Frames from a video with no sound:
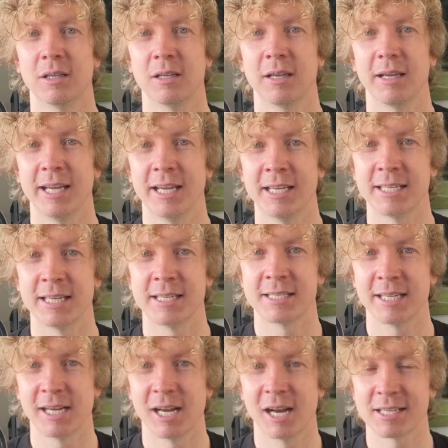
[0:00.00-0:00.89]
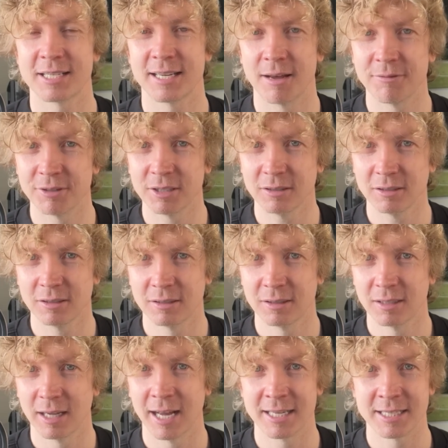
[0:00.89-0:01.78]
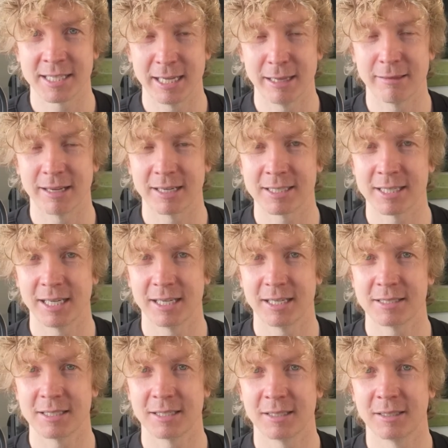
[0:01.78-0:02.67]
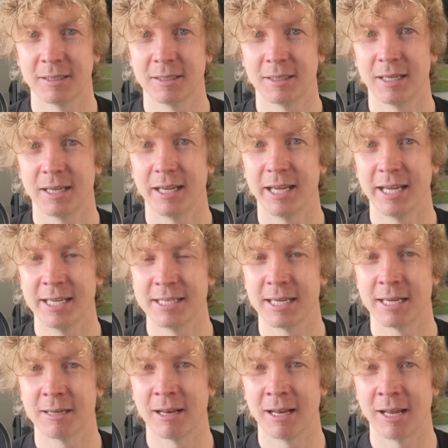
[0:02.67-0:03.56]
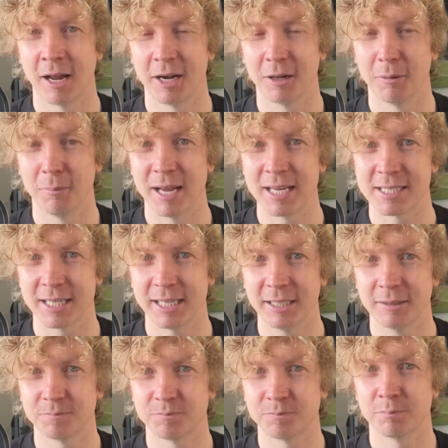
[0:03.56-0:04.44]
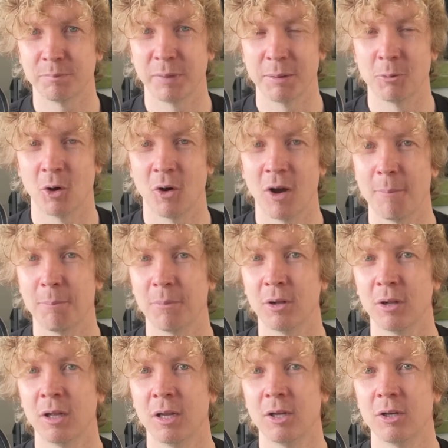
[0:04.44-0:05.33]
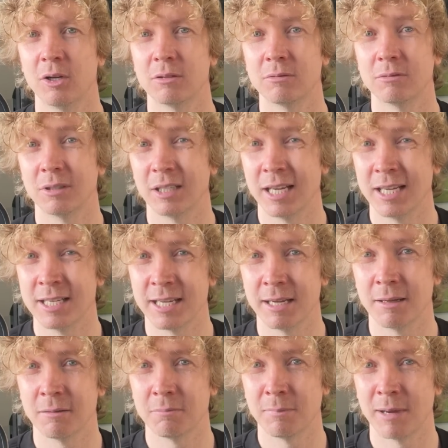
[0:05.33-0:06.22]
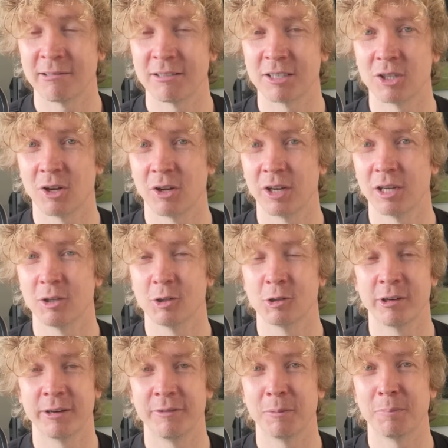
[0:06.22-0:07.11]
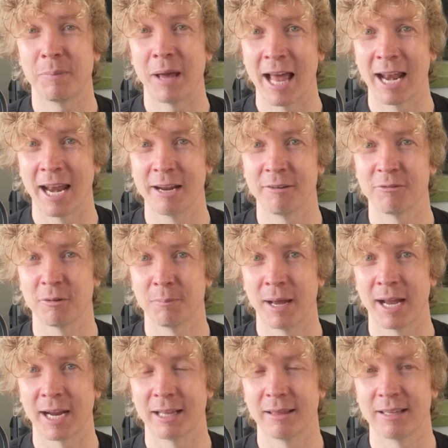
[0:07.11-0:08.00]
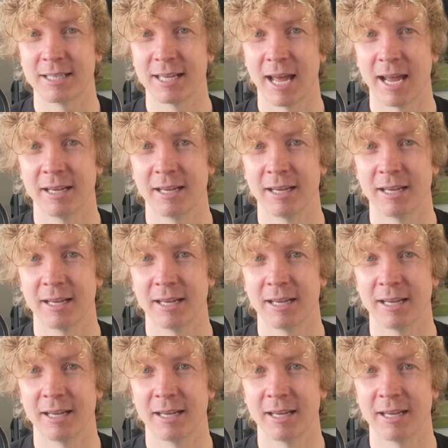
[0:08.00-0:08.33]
Is it CR7, as he thinks he is? Is it Lionel Messi, bit more humble? Is it Maradona or even Pele from back in the day?